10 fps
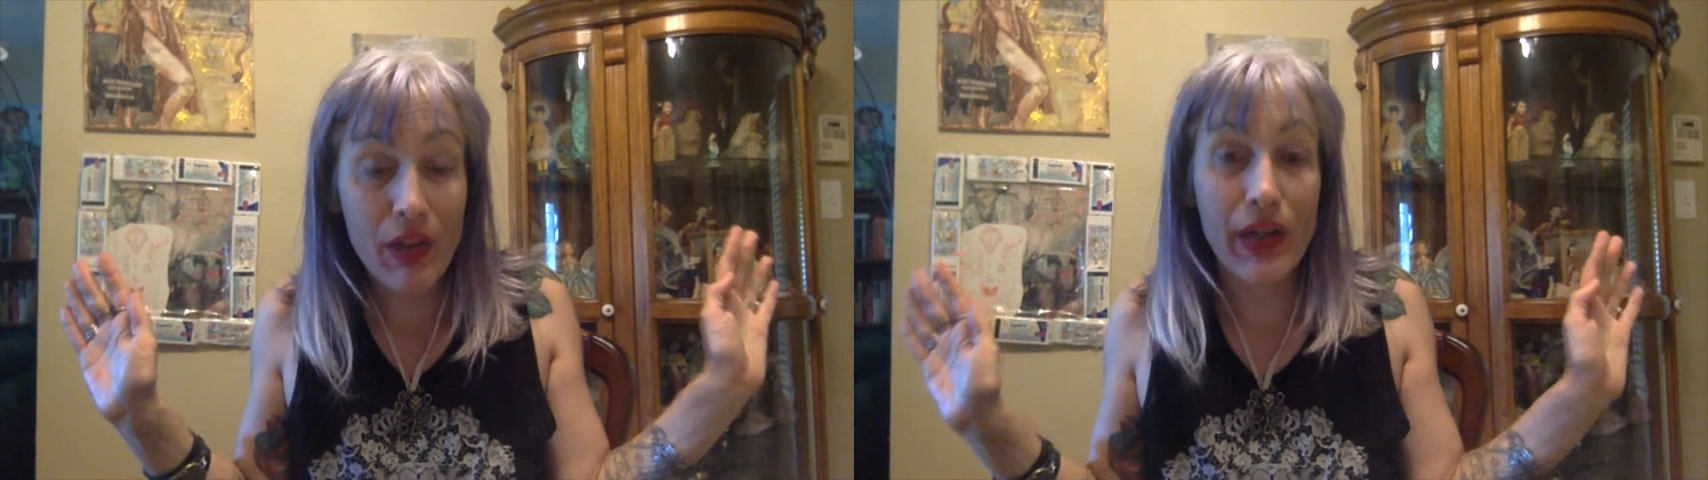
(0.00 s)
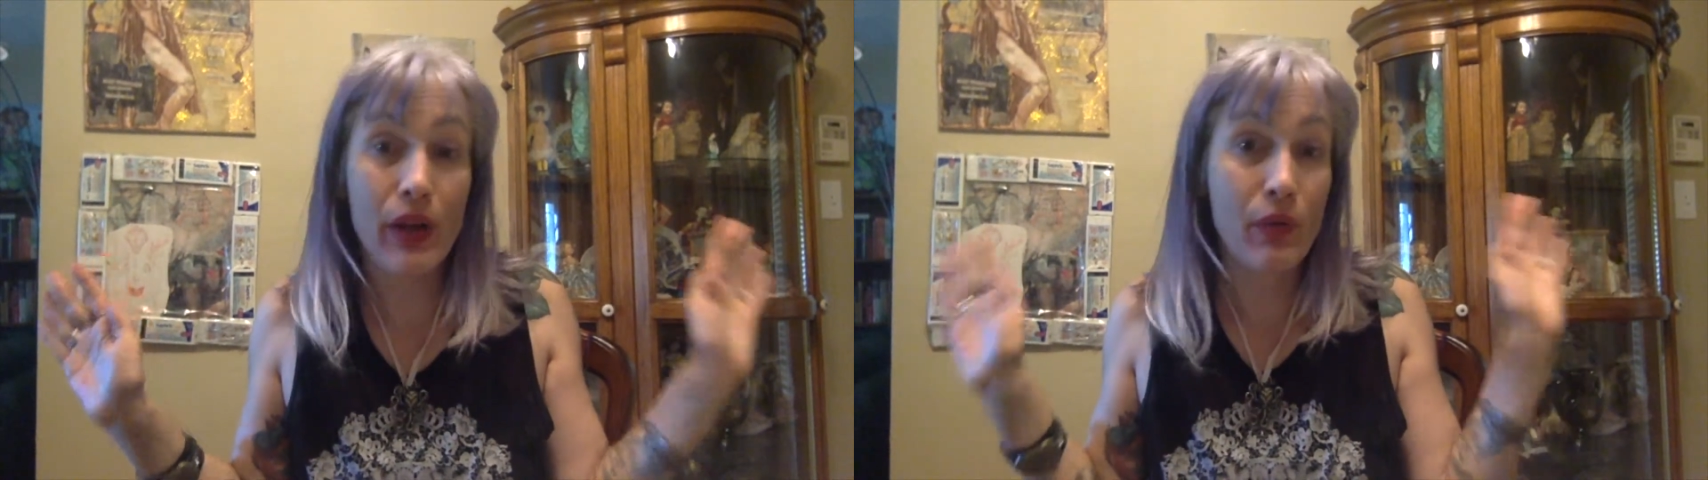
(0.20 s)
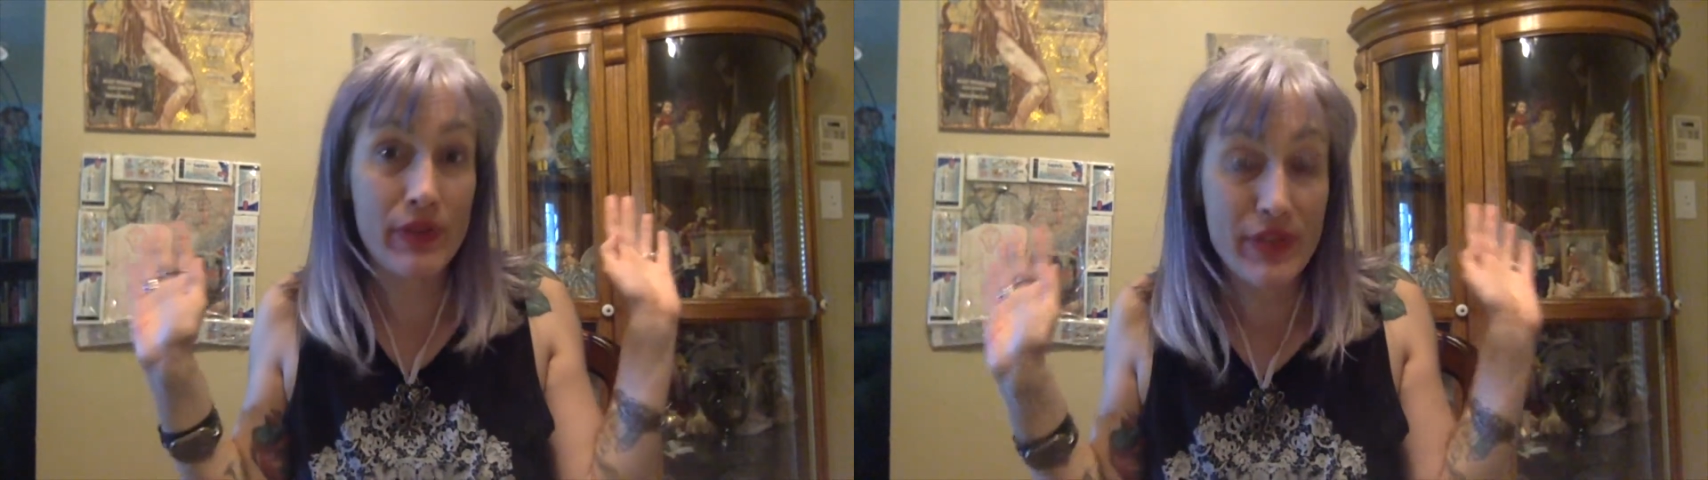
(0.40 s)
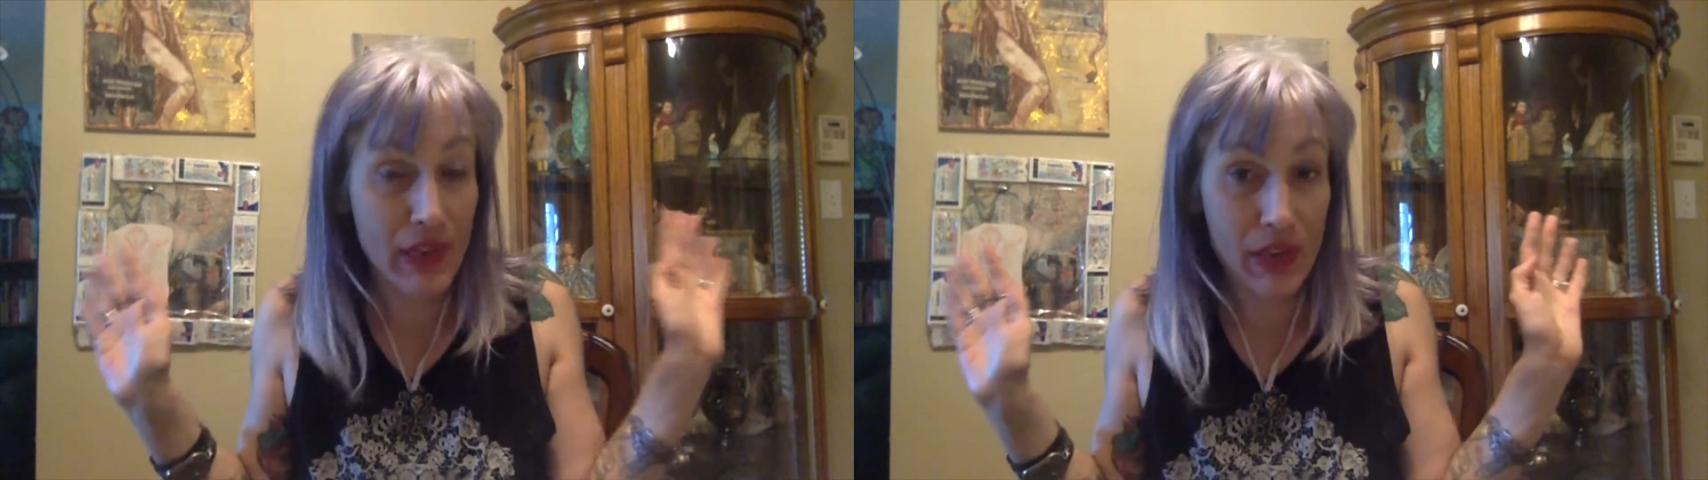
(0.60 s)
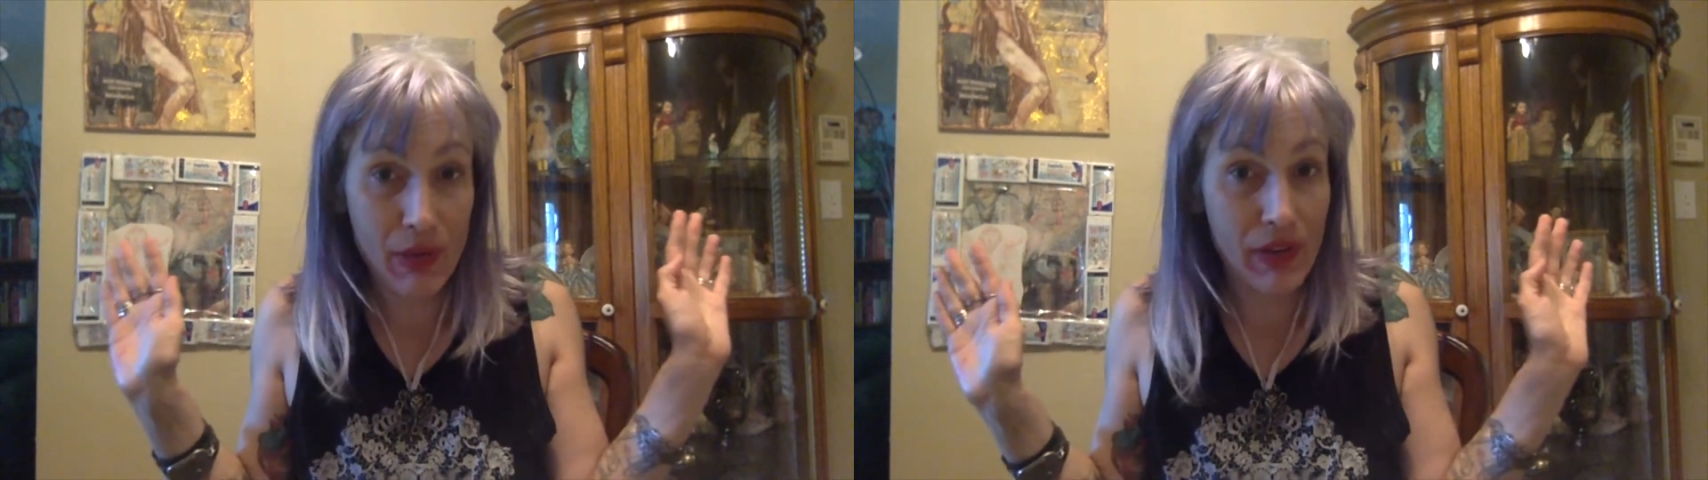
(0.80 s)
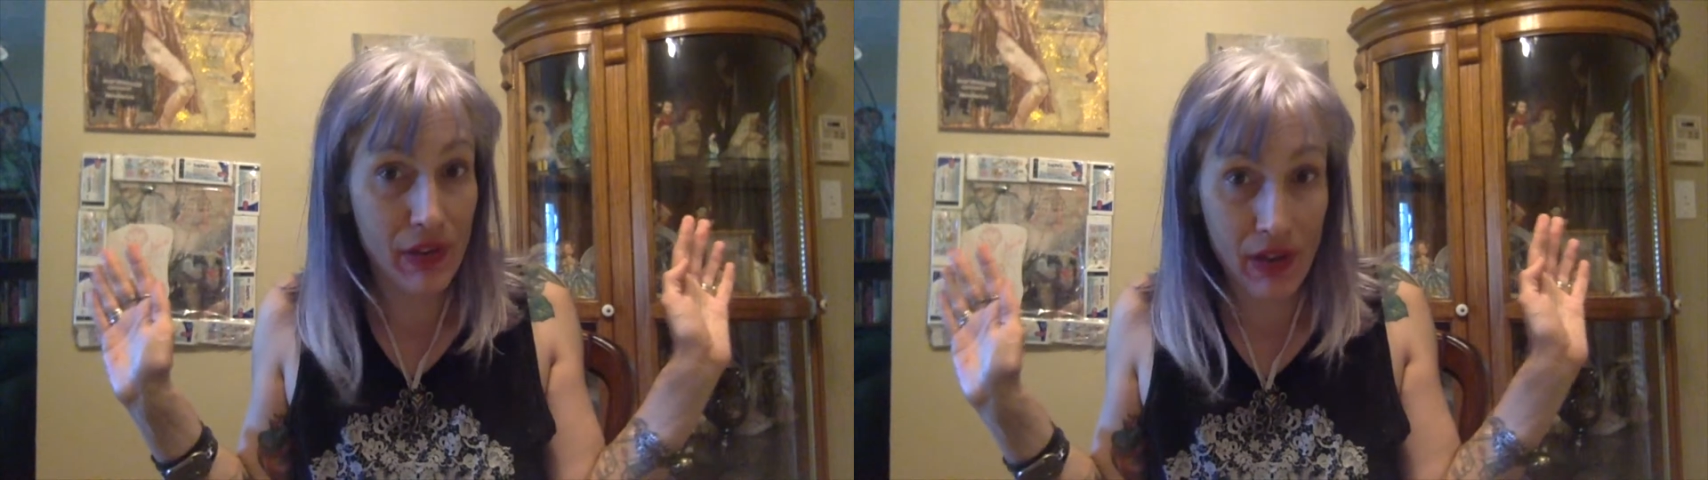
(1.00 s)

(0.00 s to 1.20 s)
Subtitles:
and I wasn't taking them out of the